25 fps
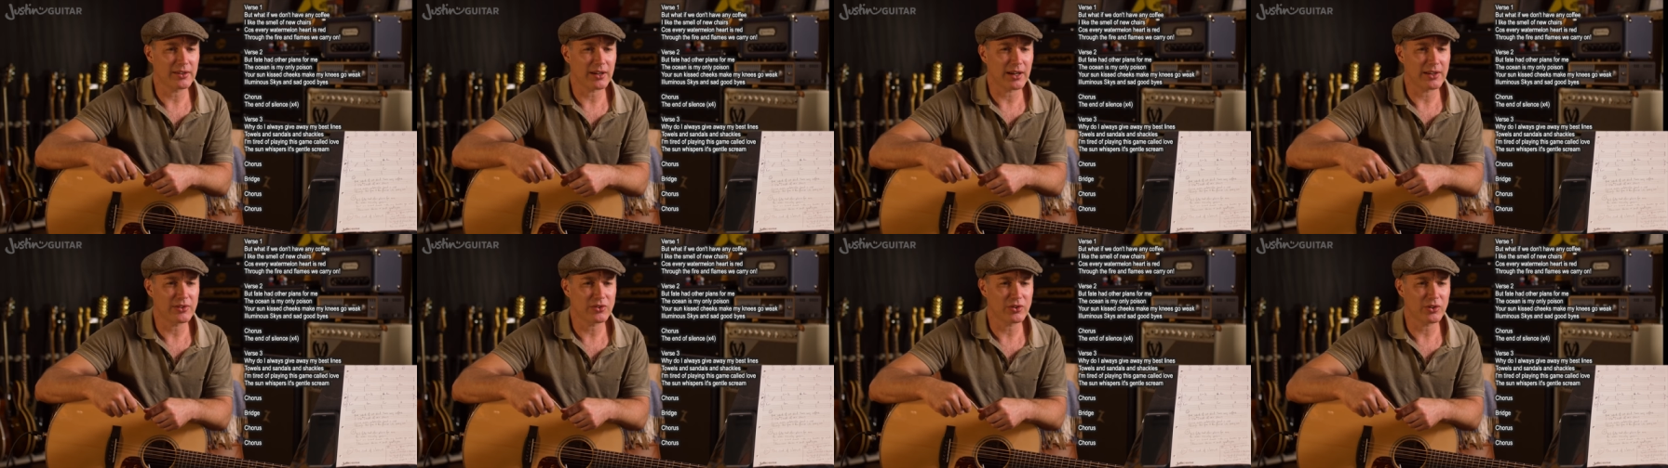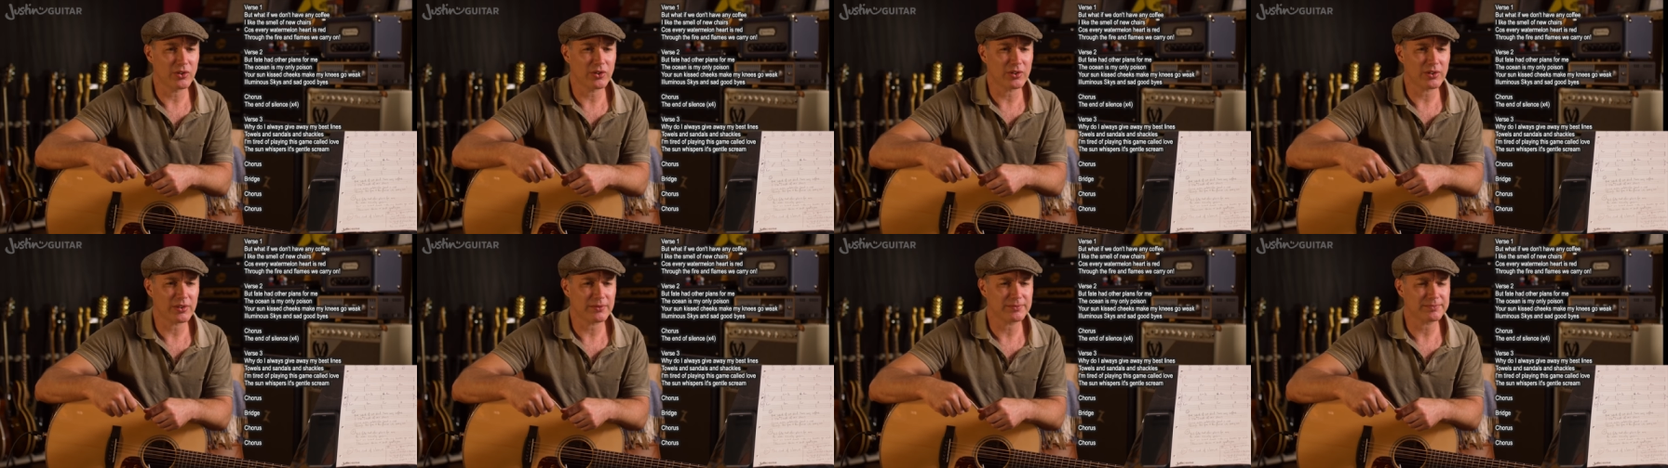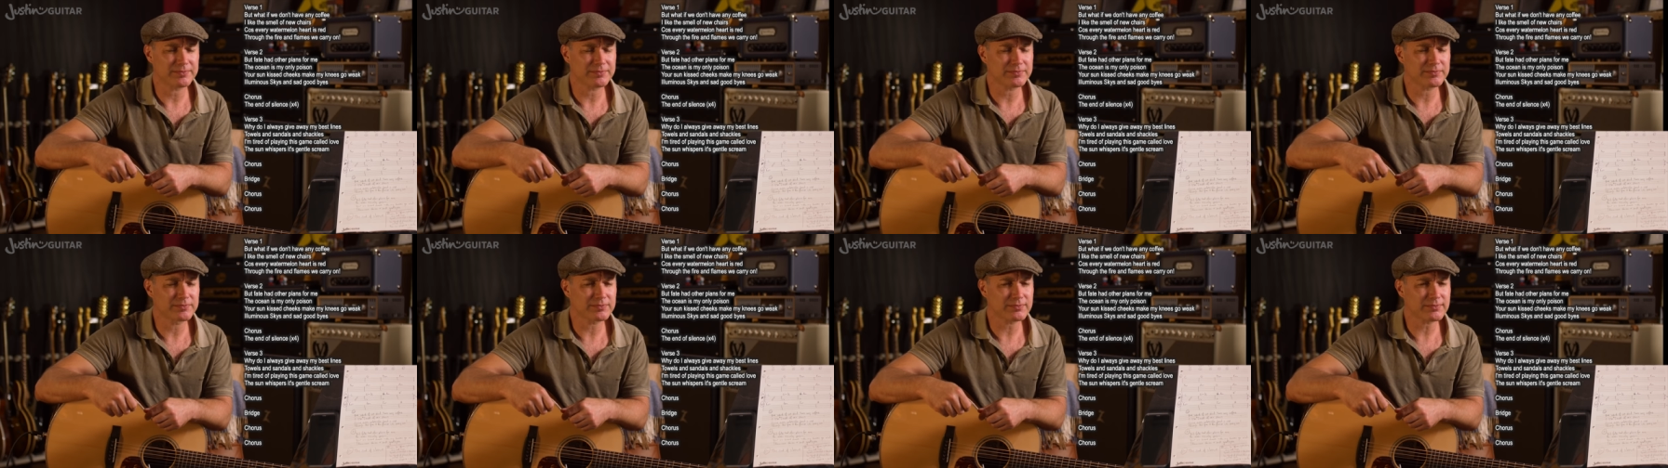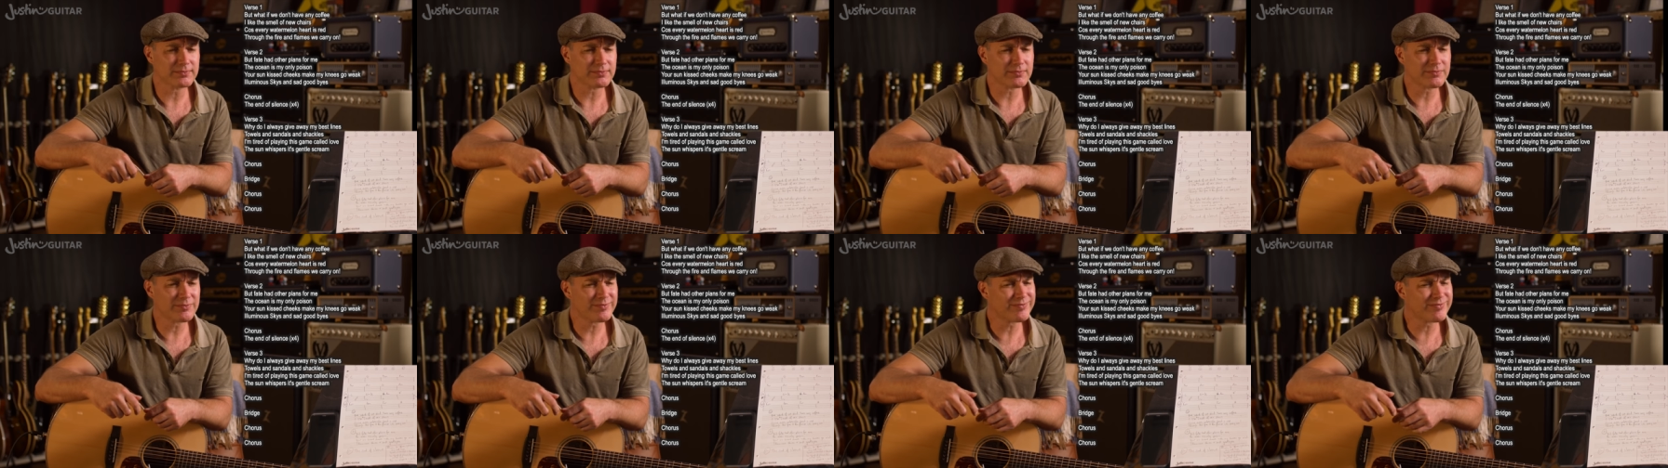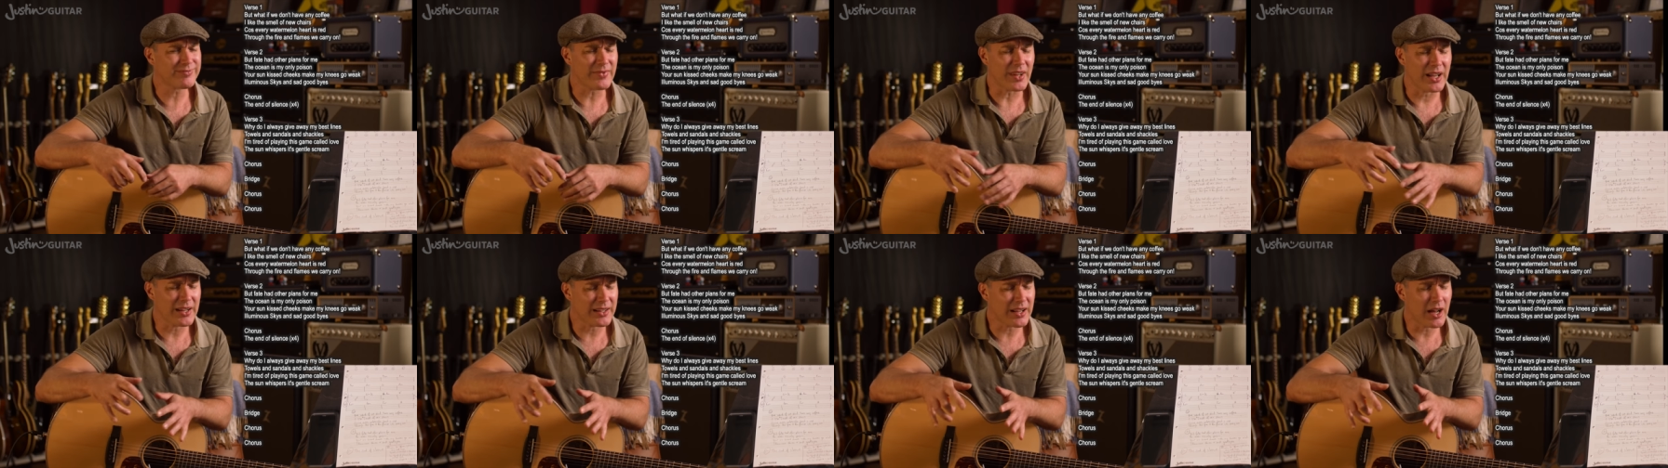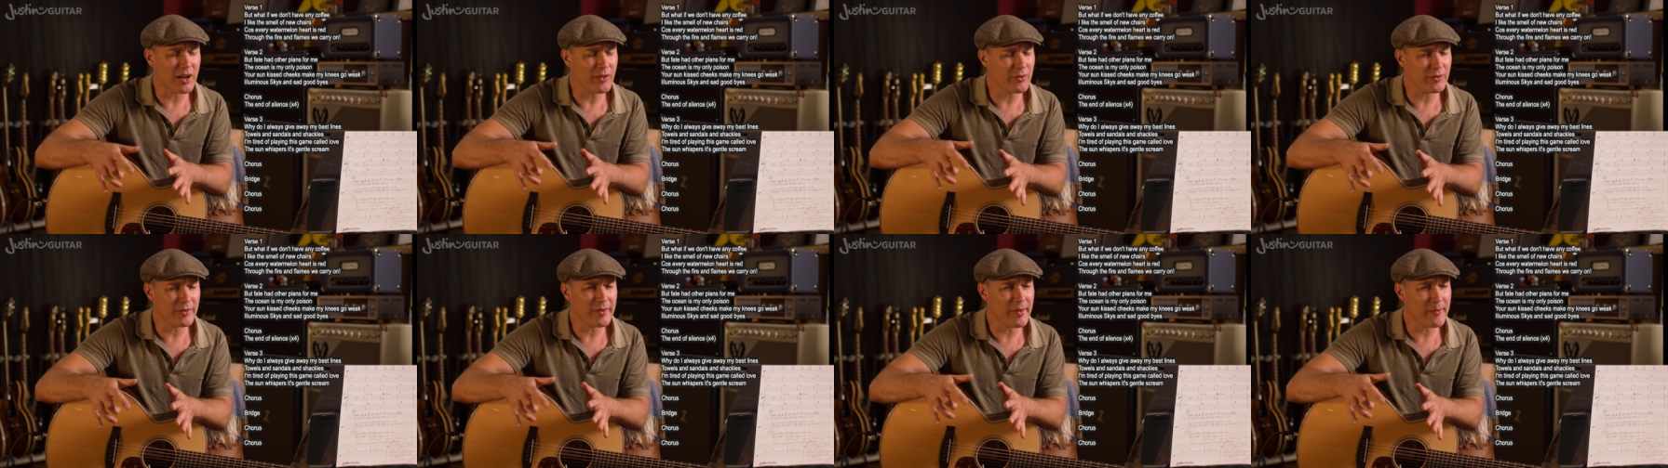I took I
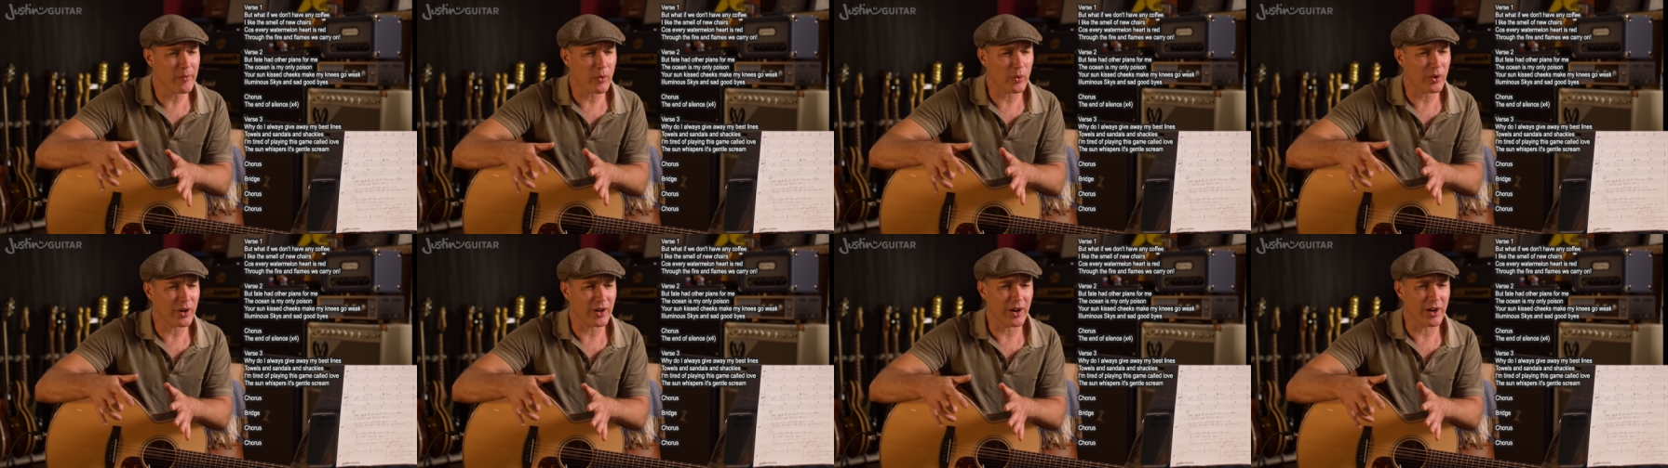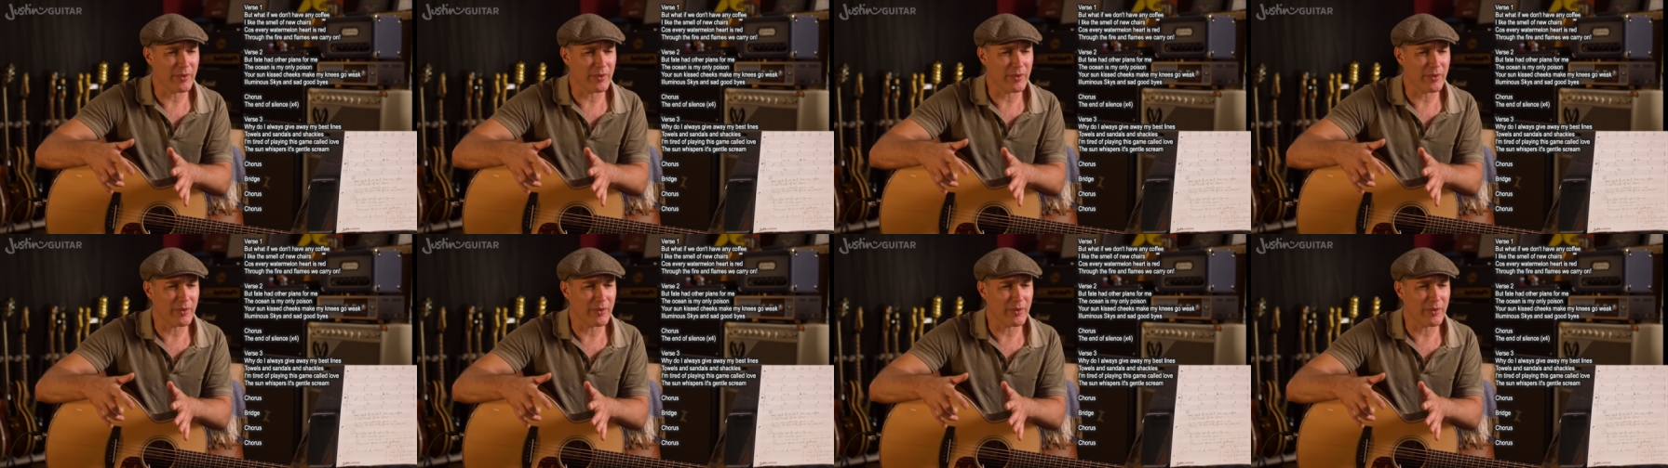can't remember where